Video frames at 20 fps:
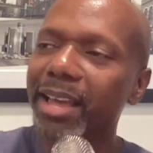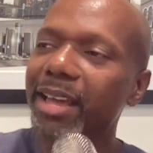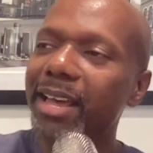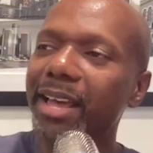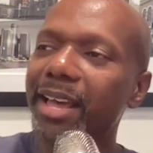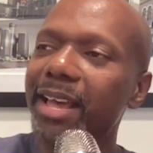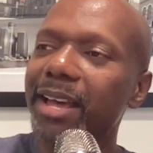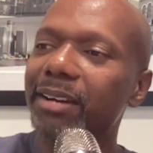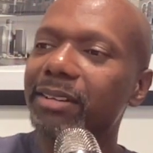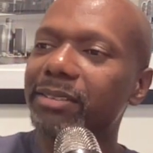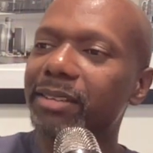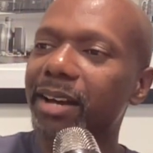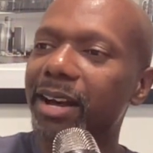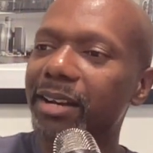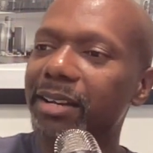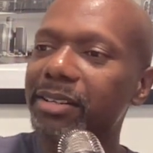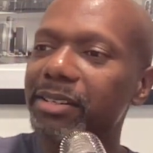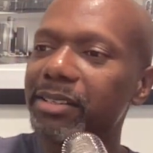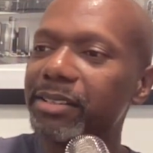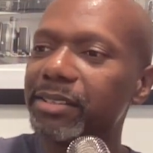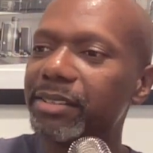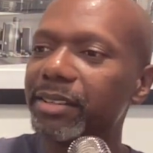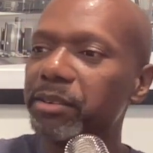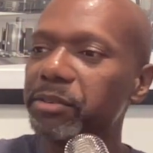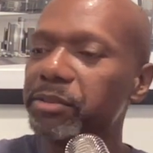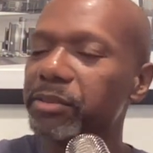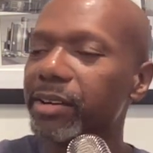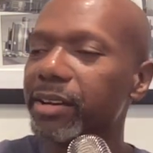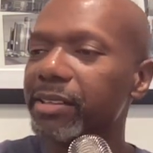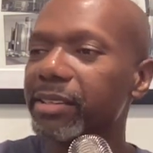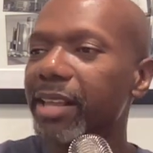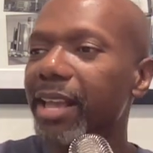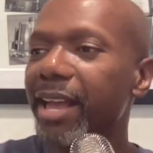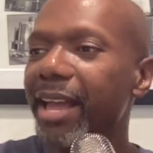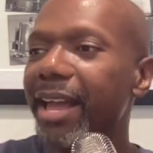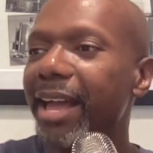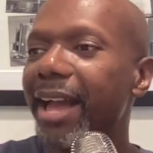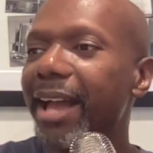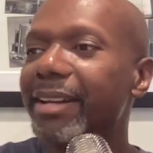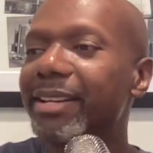Hell no, I couldn't sell drugs.
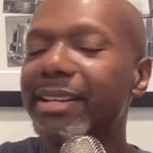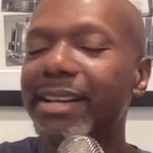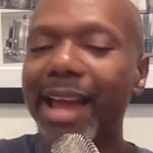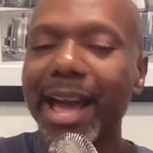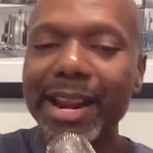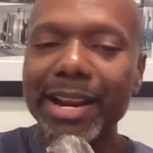And then I